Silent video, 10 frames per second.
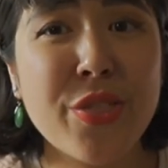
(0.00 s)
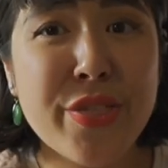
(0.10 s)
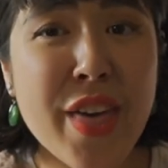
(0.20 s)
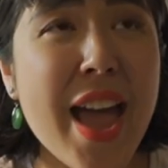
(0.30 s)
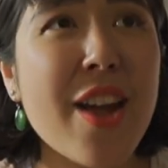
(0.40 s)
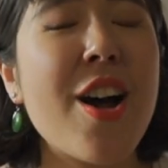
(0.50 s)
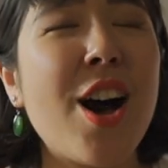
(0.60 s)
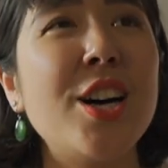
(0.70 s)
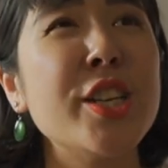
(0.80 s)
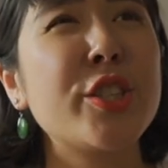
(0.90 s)
There
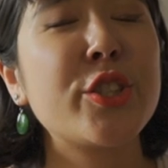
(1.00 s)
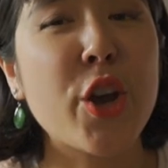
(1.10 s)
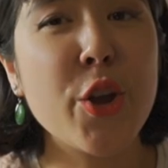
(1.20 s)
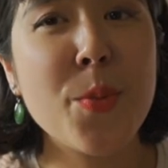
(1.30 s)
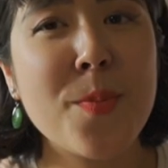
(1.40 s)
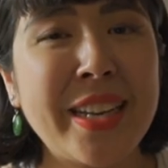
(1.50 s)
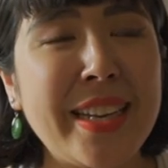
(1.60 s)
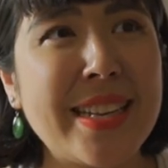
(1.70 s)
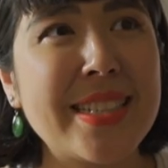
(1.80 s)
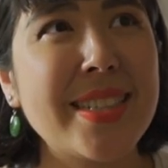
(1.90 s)
are so
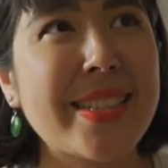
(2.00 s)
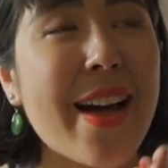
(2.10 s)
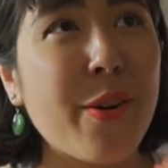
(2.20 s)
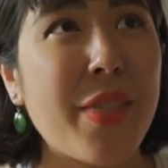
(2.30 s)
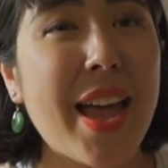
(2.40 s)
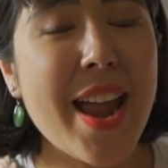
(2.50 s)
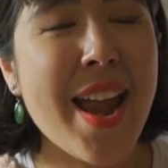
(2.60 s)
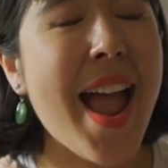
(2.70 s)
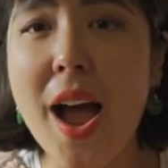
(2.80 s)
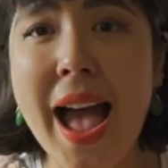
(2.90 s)
many knitters out
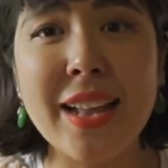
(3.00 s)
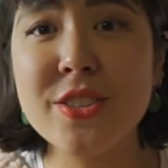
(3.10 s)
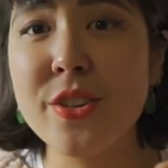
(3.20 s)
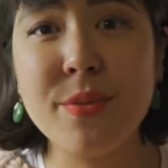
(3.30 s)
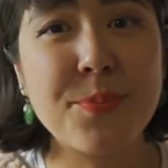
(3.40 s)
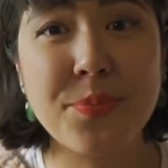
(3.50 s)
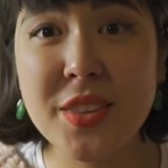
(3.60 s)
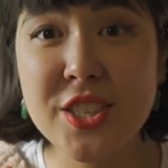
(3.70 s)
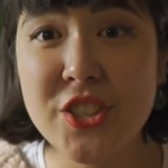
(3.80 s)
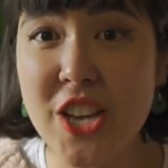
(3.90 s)
there, and
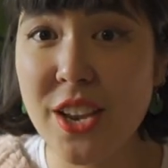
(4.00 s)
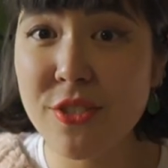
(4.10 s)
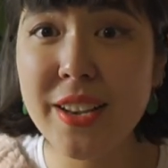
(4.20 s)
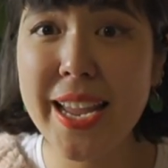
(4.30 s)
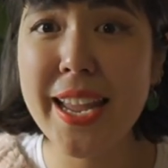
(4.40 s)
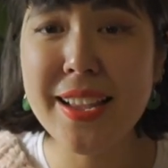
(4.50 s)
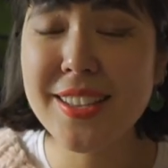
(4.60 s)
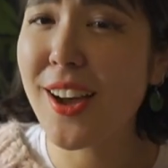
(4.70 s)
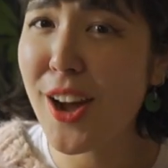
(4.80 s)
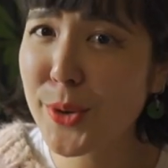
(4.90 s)
generally,
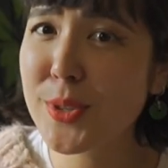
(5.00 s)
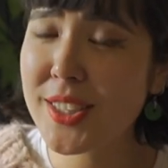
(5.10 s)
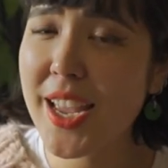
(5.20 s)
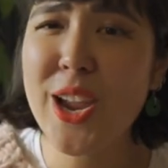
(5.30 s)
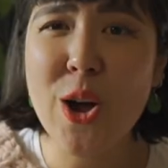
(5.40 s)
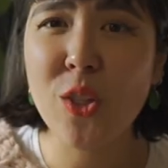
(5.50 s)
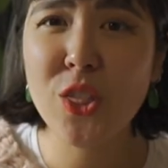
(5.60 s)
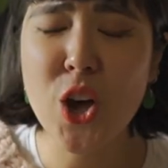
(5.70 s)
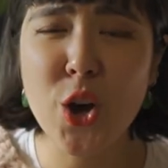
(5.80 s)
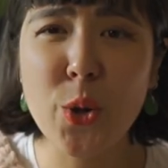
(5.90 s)
I would say on
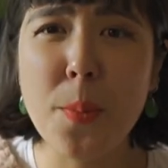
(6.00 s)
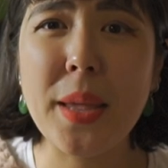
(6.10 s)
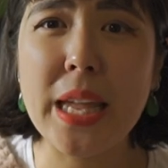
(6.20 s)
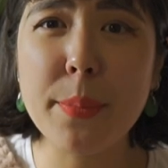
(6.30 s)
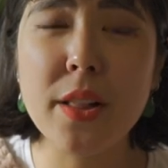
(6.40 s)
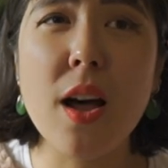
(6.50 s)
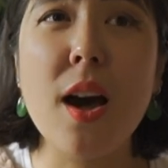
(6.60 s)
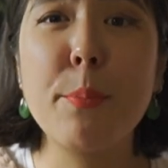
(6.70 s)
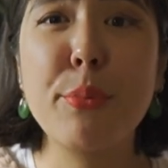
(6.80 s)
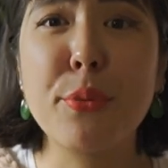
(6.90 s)
the whole, people
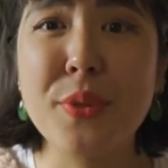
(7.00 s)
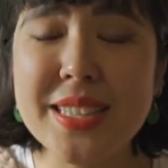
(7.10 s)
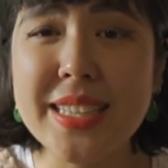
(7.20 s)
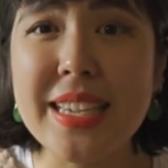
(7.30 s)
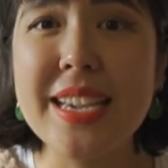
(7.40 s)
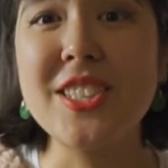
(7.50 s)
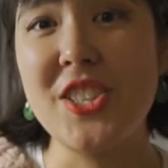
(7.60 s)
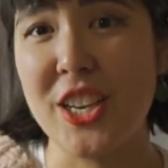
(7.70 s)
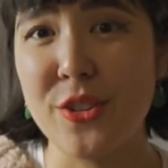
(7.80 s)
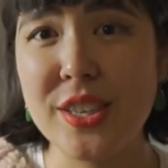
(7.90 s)
are pretty
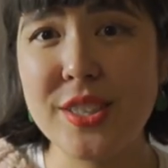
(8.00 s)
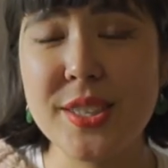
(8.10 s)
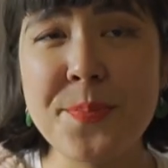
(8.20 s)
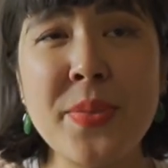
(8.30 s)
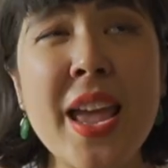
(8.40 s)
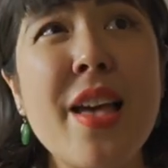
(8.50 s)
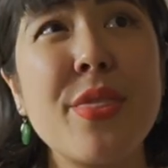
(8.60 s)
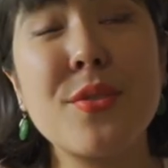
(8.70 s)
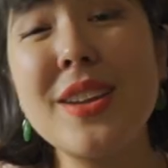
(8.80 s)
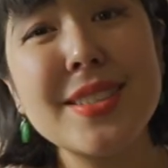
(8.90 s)
generous.
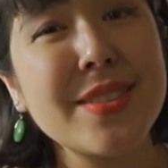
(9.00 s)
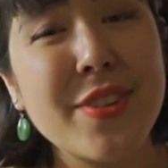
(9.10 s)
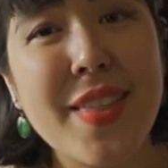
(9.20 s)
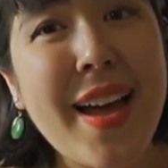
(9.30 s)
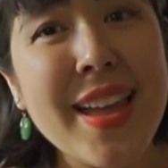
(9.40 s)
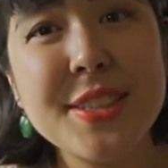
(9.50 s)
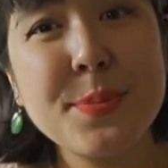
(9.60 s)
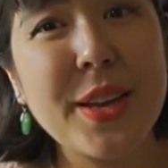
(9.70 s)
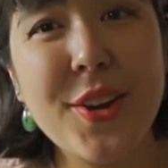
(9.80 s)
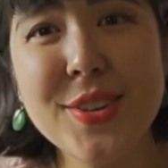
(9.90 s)
The reason for that is
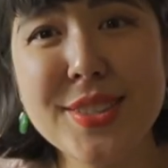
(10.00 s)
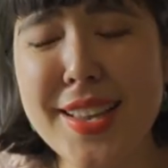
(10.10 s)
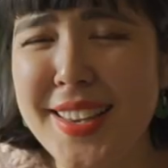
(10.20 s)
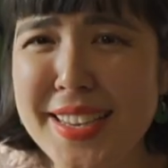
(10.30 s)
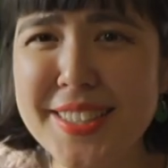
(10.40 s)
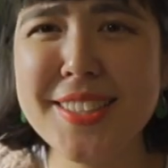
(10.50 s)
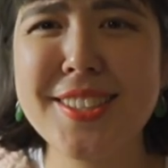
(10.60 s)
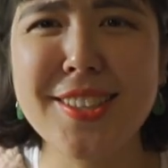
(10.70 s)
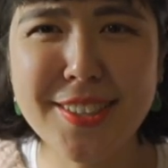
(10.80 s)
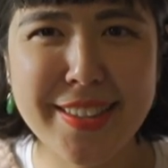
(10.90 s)
because
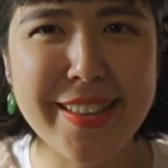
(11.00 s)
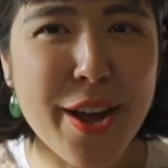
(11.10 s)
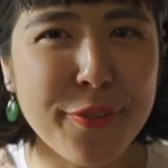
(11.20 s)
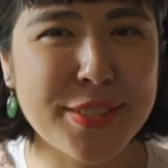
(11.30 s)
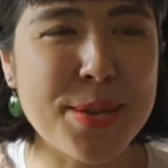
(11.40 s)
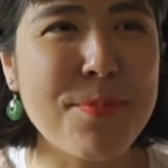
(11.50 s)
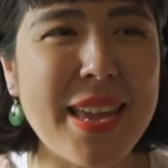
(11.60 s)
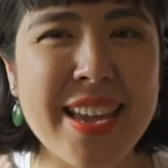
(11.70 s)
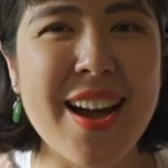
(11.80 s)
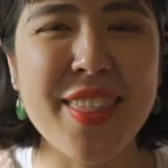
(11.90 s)
knitters just love to
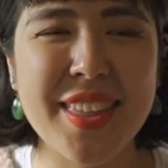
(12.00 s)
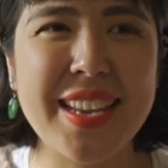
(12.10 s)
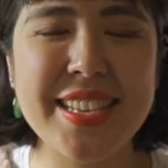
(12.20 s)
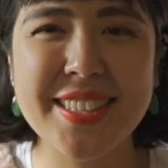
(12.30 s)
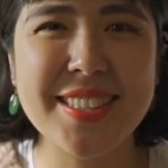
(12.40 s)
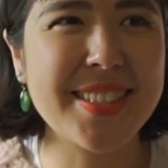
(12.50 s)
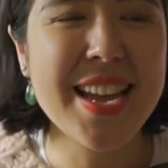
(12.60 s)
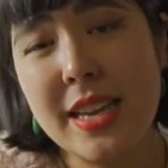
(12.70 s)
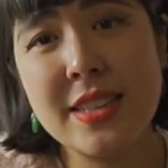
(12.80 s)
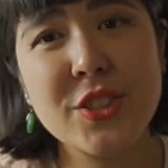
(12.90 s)
meet other knitters.
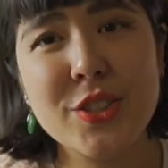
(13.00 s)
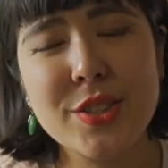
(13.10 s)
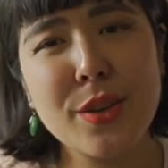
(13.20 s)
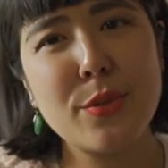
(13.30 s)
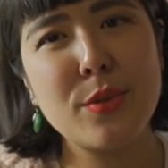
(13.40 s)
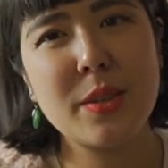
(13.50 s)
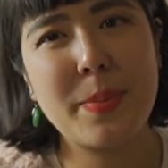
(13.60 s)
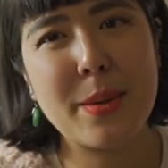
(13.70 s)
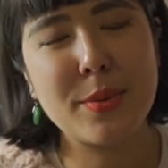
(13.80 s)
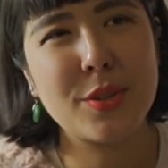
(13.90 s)
It's just so cool to
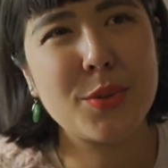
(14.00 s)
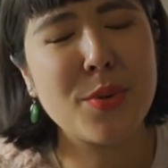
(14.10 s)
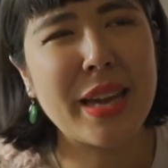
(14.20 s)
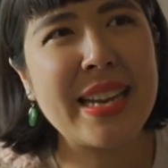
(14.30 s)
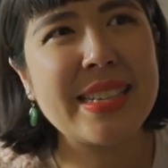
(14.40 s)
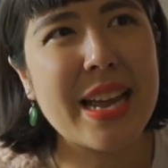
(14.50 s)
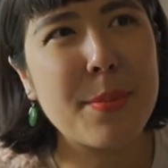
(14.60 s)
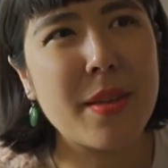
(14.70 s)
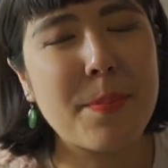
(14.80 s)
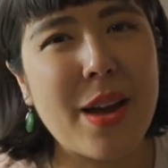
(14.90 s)
be able to talk in
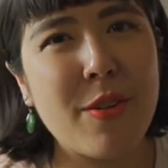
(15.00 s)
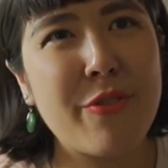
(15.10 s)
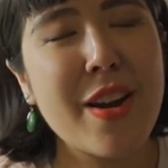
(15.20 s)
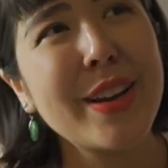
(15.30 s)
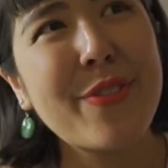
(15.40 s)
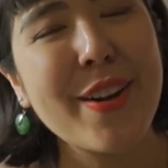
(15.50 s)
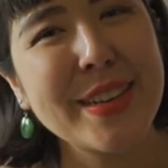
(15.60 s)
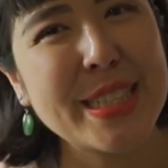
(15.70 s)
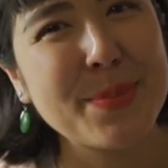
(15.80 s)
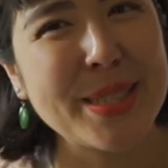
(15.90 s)
depth about a very,
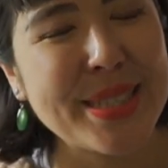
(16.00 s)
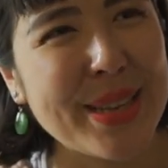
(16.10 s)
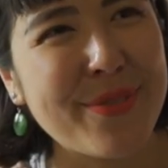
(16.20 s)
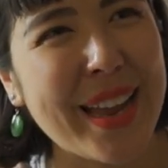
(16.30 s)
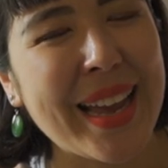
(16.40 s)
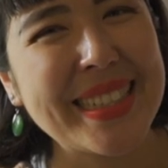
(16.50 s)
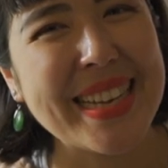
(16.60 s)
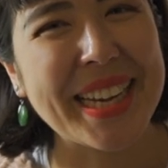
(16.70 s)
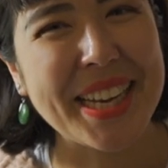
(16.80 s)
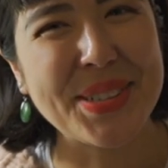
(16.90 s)
very specific and
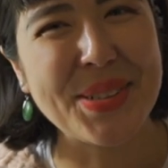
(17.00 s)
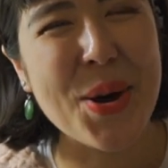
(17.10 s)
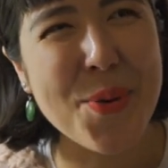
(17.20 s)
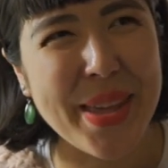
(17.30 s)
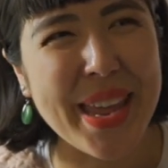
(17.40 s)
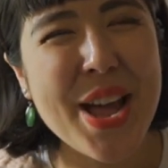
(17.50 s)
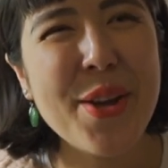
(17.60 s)
technical hobby